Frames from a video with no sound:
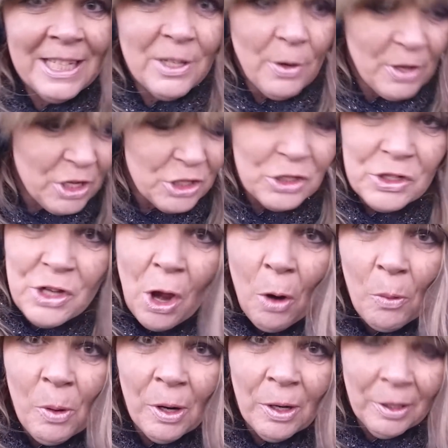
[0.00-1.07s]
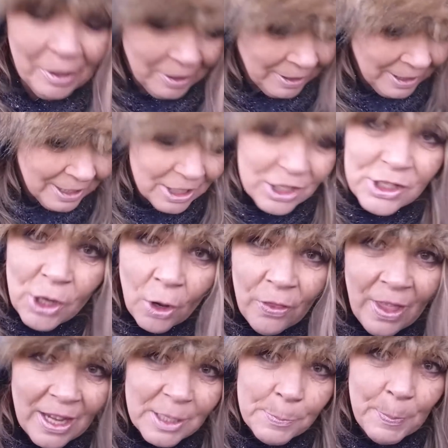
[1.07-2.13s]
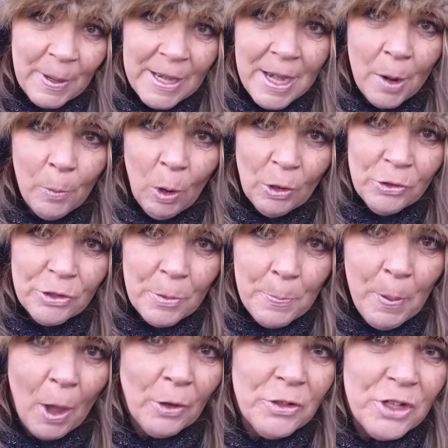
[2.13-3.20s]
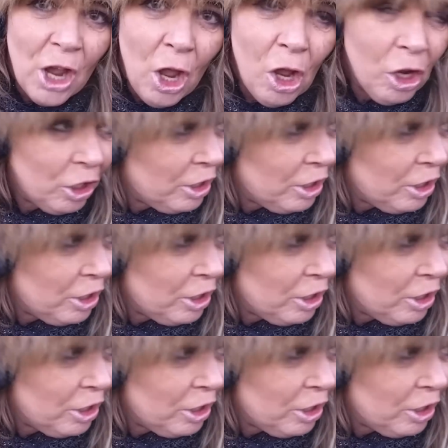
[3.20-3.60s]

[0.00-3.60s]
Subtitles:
And then you just know. So that's been Wander and Ponder.